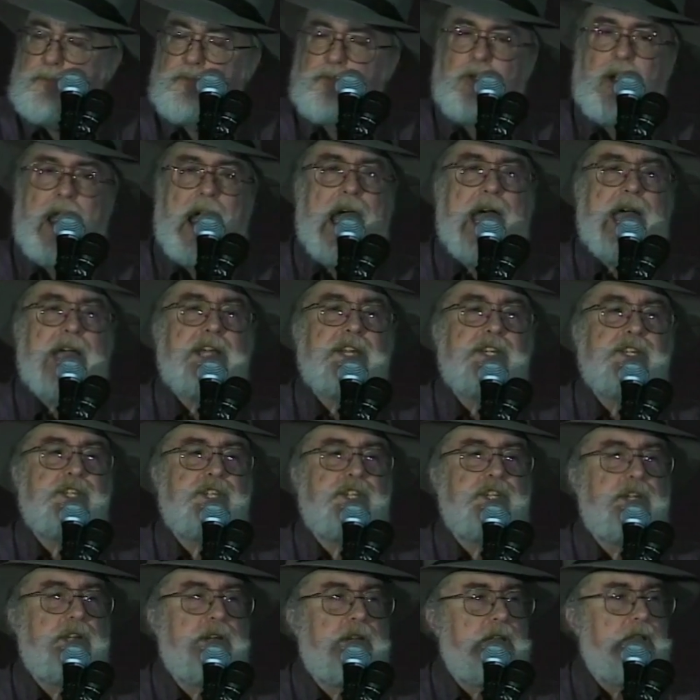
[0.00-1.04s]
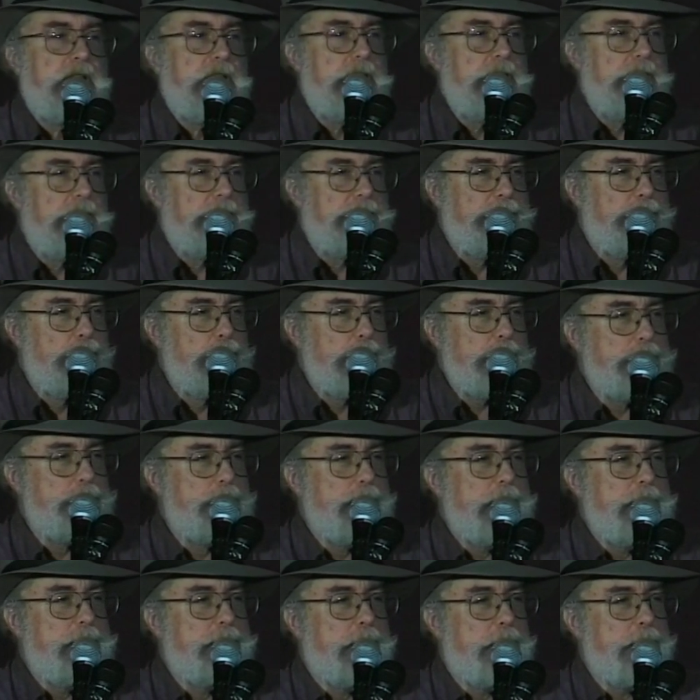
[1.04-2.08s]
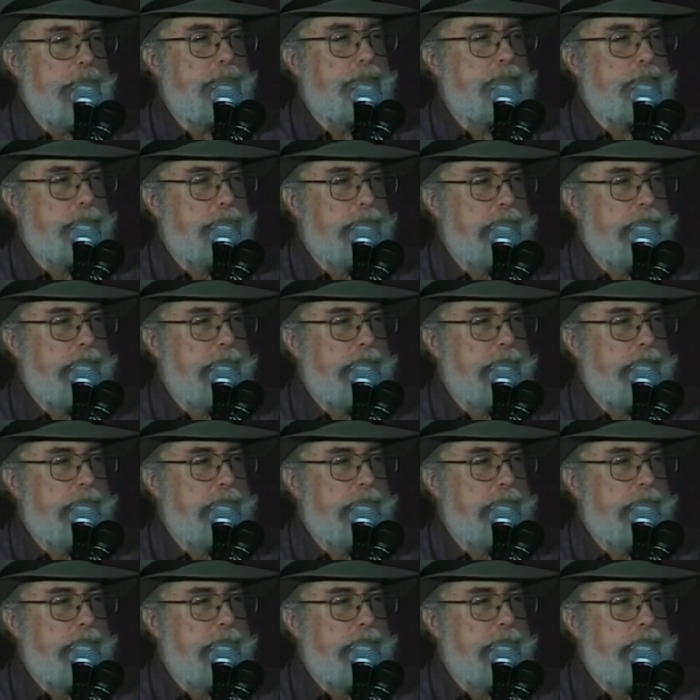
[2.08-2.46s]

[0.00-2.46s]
Flying Jenny, of which we have heard so